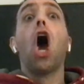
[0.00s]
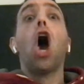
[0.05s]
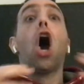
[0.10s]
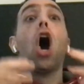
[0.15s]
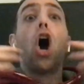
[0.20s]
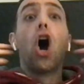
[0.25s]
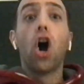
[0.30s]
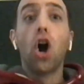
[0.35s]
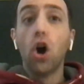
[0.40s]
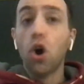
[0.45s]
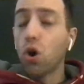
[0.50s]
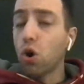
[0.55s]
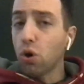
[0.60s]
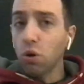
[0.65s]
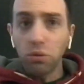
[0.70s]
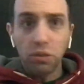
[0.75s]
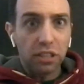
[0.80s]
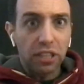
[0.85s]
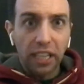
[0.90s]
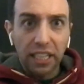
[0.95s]

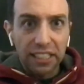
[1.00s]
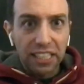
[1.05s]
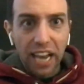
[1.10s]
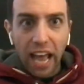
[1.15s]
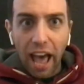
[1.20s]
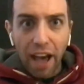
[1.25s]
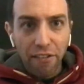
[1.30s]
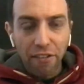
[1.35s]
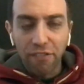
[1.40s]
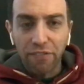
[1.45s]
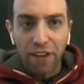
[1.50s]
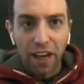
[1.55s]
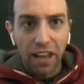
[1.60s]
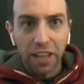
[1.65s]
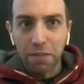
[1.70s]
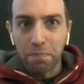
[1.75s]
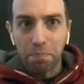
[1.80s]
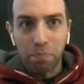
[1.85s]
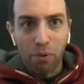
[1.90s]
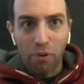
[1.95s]
Who doesn't have a
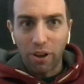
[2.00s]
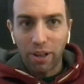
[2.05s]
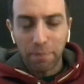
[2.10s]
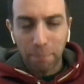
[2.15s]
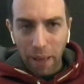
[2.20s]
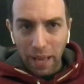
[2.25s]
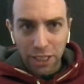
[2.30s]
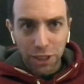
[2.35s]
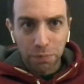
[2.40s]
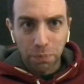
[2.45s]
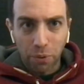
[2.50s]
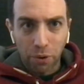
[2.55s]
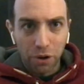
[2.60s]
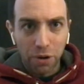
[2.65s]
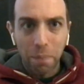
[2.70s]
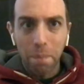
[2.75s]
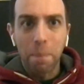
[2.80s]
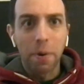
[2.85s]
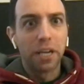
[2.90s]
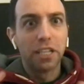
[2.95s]
valid
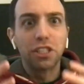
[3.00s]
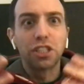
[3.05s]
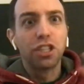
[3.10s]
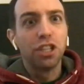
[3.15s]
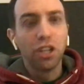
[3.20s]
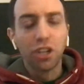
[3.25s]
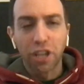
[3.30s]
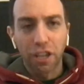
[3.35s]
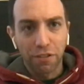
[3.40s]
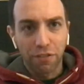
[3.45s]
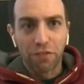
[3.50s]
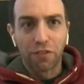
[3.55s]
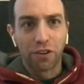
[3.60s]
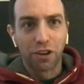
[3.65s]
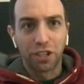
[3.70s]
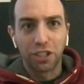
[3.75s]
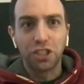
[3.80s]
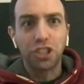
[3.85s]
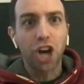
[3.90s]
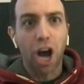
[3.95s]
passport but is looking
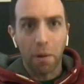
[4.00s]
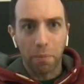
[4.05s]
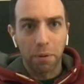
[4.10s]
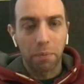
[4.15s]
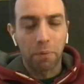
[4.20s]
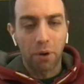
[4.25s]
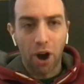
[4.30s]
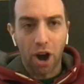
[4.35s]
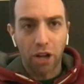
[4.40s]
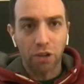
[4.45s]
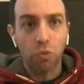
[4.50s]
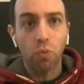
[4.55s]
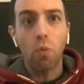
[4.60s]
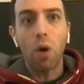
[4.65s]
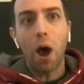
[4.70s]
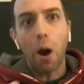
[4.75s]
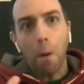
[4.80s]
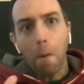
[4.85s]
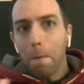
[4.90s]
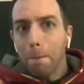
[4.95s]
for a job abroad?
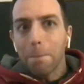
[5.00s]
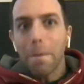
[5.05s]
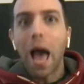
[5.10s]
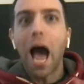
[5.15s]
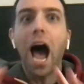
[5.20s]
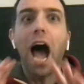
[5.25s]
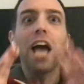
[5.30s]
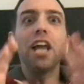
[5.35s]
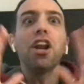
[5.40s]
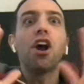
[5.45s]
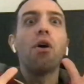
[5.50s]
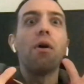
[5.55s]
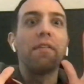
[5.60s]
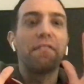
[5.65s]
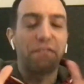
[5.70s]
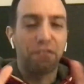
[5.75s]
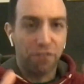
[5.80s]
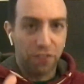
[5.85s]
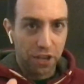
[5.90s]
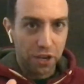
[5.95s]
Well, I know a
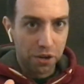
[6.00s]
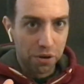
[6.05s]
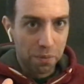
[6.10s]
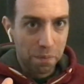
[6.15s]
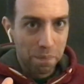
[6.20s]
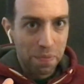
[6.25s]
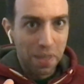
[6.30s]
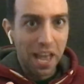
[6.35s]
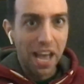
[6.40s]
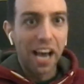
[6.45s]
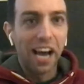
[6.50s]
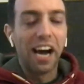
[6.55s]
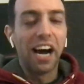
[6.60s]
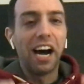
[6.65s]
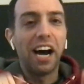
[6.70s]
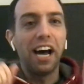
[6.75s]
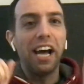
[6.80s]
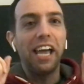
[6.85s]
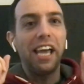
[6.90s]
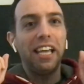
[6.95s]
few,
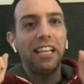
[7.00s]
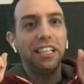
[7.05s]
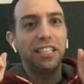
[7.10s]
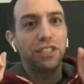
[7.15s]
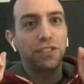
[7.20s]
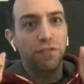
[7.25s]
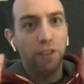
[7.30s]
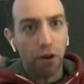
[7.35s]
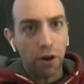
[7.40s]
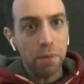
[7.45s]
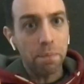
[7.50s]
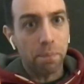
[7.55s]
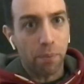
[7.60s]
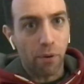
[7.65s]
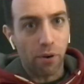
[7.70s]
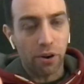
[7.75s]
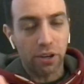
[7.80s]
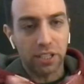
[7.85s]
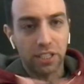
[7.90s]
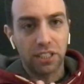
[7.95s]
and it's very
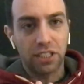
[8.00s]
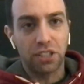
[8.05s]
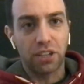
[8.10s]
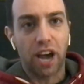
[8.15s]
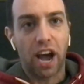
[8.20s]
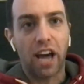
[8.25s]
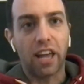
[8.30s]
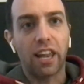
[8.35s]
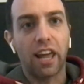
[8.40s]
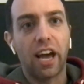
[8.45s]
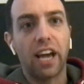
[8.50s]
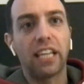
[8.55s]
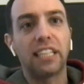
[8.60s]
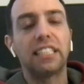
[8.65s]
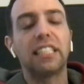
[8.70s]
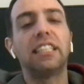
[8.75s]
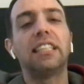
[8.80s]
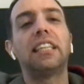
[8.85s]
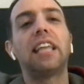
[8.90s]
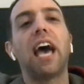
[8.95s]
important to highlight
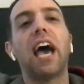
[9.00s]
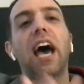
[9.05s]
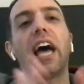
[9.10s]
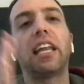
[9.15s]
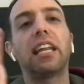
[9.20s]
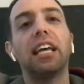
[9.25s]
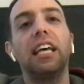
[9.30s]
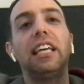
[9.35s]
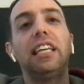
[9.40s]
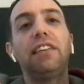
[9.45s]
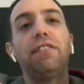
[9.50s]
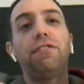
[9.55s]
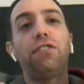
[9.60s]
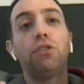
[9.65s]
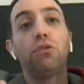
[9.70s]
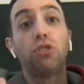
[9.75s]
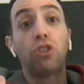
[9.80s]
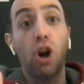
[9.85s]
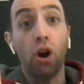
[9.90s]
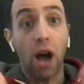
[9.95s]
that if you
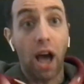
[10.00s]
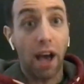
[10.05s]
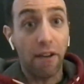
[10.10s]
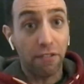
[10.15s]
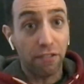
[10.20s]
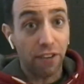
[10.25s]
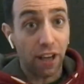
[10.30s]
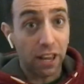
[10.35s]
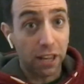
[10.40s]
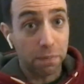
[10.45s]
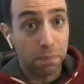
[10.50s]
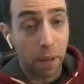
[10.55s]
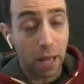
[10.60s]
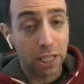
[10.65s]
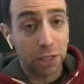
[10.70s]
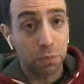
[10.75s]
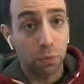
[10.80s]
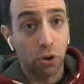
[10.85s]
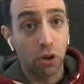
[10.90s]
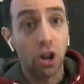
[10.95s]
don't have a valid
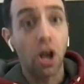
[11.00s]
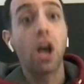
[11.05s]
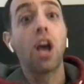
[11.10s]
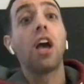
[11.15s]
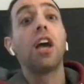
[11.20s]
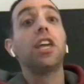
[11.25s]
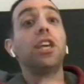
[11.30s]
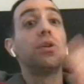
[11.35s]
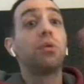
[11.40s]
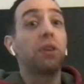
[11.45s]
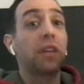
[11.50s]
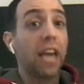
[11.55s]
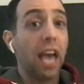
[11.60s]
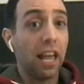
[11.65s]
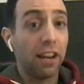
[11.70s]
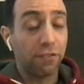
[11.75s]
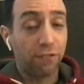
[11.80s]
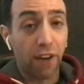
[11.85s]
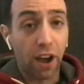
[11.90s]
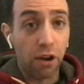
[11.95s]
passport, you
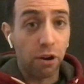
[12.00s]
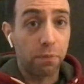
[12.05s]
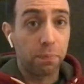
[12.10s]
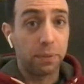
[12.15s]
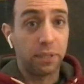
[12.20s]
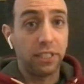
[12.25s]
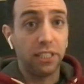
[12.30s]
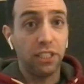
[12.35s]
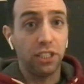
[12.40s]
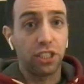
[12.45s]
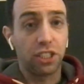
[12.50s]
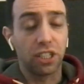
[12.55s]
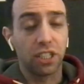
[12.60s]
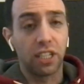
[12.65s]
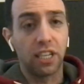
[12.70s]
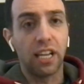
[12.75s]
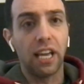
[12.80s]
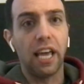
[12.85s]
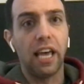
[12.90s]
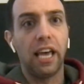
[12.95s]
can file a
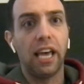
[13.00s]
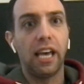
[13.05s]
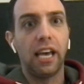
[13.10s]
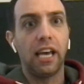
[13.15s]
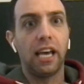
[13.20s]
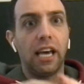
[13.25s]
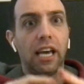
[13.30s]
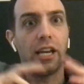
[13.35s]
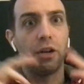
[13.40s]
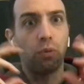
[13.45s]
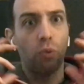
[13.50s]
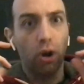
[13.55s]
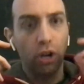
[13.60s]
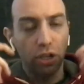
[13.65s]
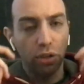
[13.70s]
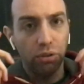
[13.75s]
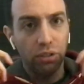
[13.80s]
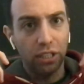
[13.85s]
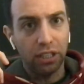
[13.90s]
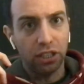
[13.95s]
petition, and what
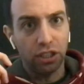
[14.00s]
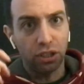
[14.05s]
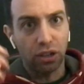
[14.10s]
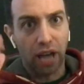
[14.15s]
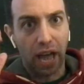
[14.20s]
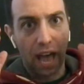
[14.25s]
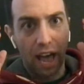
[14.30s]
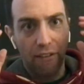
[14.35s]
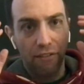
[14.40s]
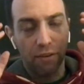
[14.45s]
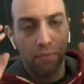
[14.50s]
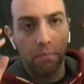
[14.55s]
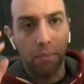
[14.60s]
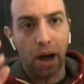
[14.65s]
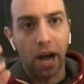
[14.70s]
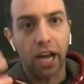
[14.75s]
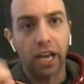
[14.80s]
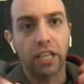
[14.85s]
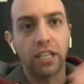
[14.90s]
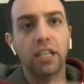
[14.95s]
you need to have in
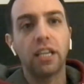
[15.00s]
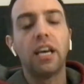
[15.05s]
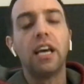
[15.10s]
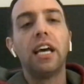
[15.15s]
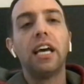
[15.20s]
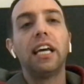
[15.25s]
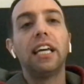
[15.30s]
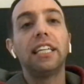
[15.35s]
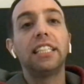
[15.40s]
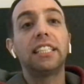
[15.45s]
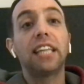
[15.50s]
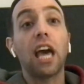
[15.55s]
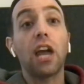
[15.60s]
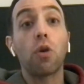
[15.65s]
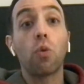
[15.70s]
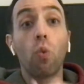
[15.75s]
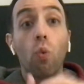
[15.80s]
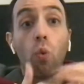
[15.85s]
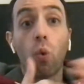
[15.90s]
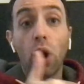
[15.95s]
mind is that
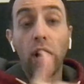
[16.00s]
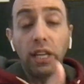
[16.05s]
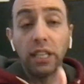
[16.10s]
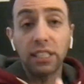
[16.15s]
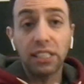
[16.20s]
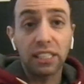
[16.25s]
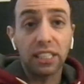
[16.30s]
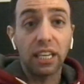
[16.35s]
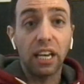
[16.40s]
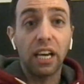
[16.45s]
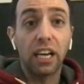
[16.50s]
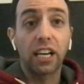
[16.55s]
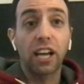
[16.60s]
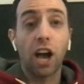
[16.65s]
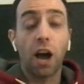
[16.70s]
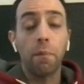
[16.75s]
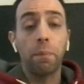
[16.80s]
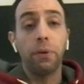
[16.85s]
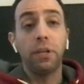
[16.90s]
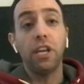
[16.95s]
once a
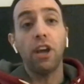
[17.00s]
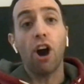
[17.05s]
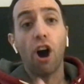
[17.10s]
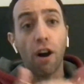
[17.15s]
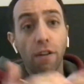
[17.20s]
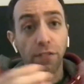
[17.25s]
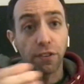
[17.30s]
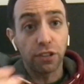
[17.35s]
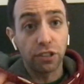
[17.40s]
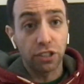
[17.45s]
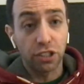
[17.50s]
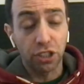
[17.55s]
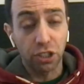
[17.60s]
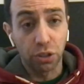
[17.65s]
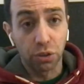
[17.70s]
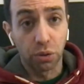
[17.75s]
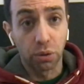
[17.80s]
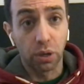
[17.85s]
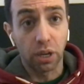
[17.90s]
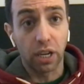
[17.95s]
company offers
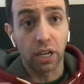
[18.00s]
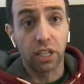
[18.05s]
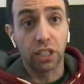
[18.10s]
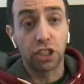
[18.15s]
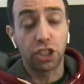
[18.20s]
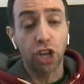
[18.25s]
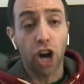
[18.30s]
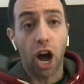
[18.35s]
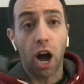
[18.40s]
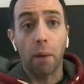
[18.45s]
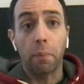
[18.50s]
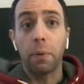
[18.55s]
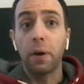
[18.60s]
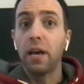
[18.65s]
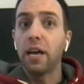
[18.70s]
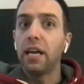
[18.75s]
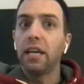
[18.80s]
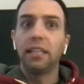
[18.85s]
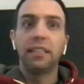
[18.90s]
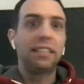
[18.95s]
you a job,
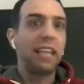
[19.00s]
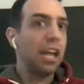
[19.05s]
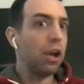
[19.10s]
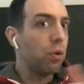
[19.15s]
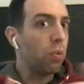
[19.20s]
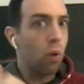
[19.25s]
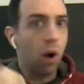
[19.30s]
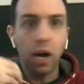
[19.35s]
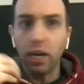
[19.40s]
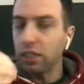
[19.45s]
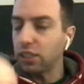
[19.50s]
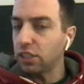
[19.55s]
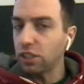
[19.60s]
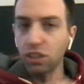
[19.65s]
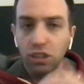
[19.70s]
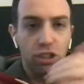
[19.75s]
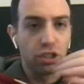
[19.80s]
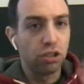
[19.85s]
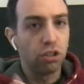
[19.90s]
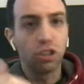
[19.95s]
they want
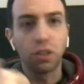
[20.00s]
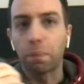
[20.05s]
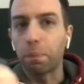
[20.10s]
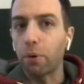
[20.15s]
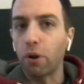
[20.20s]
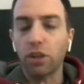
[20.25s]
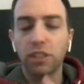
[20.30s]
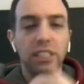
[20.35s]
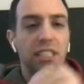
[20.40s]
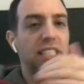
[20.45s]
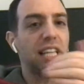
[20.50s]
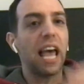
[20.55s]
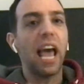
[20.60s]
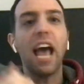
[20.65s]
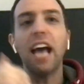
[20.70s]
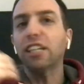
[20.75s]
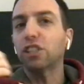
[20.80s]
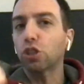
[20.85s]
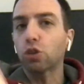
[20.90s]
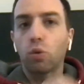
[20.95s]
to do the process
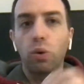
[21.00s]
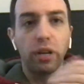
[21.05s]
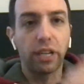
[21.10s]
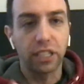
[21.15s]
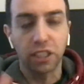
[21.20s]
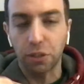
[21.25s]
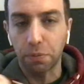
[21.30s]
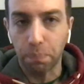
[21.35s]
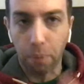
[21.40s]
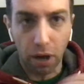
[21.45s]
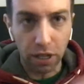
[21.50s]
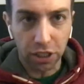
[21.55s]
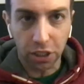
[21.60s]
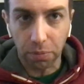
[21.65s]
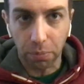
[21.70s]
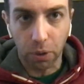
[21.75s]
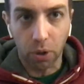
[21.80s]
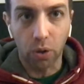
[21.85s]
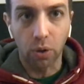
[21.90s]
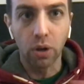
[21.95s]
as quick as
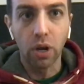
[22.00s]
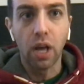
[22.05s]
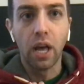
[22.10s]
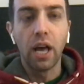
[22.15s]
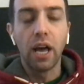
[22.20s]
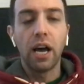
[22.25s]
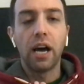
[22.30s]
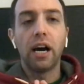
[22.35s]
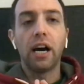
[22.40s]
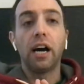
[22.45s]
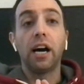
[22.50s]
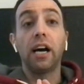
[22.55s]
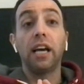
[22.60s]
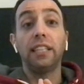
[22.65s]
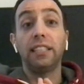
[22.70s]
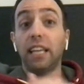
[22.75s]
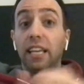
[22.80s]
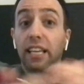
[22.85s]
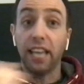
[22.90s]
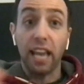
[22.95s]
possible,
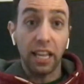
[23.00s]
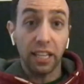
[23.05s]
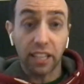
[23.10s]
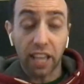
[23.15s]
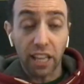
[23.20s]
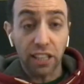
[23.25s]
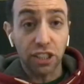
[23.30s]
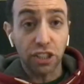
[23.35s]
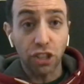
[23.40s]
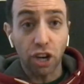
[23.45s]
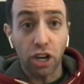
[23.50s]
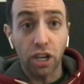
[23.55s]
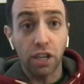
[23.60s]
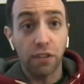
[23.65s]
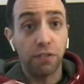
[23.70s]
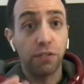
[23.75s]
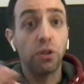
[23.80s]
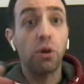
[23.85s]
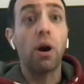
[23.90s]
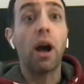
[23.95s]
and they can't get started
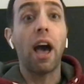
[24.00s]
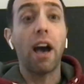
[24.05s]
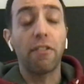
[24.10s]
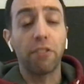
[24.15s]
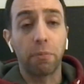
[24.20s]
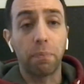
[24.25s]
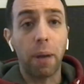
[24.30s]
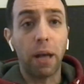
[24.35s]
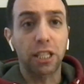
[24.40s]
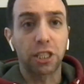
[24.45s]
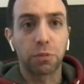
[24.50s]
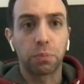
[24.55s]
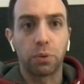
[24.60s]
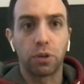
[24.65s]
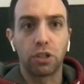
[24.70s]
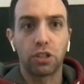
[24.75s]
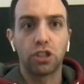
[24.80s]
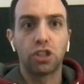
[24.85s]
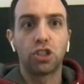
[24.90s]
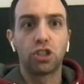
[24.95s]
if you don't have a
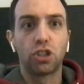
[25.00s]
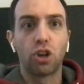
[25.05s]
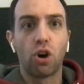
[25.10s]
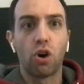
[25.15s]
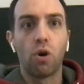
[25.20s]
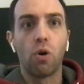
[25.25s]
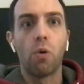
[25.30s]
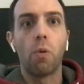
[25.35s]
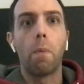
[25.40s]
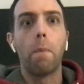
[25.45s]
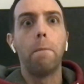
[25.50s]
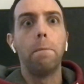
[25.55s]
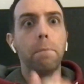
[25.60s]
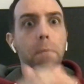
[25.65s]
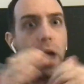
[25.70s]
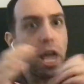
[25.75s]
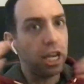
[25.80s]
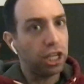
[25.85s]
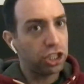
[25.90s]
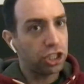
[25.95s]
passport. So
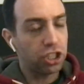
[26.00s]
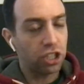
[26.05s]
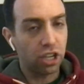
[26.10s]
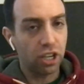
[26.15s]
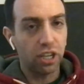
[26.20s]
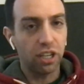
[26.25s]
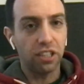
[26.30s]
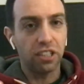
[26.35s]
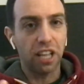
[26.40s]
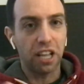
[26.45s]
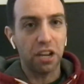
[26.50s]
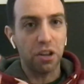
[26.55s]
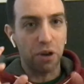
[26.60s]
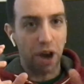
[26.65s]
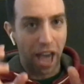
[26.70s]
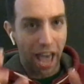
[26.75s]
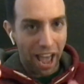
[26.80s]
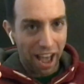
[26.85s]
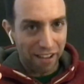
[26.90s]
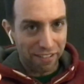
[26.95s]
make sure that you
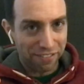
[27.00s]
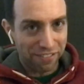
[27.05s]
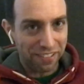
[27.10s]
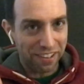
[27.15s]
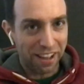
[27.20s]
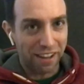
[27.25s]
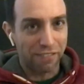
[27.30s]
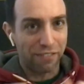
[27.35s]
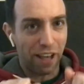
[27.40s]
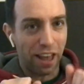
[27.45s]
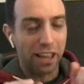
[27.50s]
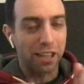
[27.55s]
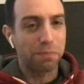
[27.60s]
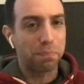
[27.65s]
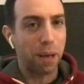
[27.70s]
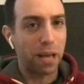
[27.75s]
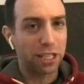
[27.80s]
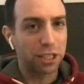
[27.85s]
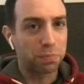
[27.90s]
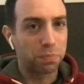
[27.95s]
have a valid
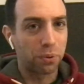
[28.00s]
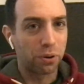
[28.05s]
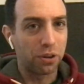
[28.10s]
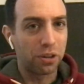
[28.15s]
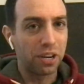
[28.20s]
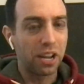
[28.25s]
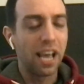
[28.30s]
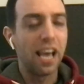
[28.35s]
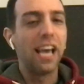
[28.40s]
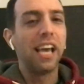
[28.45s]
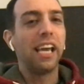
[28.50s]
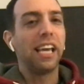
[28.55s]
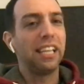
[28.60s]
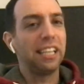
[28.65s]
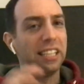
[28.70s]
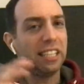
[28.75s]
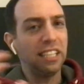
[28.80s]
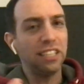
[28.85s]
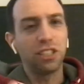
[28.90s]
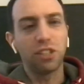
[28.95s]
passport. It
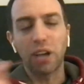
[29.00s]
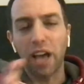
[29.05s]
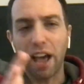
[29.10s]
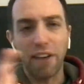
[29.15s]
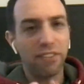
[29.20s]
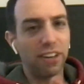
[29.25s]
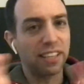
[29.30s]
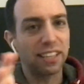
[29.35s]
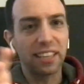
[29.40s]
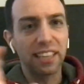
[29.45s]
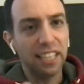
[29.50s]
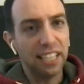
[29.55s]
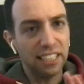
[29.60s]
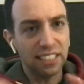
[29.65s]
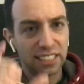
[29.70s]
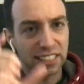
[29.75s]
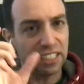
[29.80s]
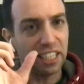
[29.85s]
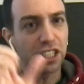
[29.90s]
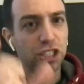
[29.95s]
needs to have at
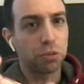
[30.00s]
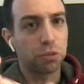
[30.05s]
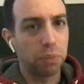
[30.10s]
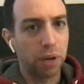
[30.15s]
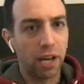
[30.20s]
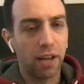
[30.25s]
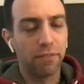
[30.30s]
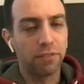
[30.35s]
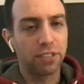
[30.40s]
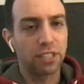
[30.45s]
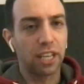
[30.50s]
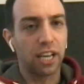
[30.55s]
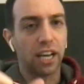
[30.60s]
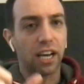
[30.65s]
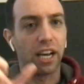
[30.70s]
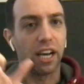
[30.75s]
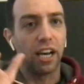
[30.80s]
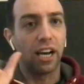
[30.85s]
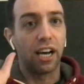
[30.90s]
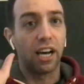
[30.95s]
least 6 months
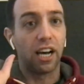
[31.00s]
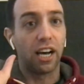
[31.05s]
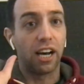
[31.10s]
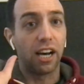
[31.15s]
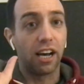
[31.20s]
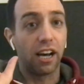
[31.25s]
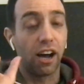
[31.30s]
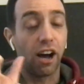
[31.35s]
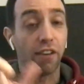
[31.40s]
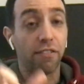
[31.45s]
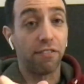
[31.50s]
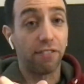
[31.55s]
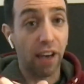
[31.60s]
of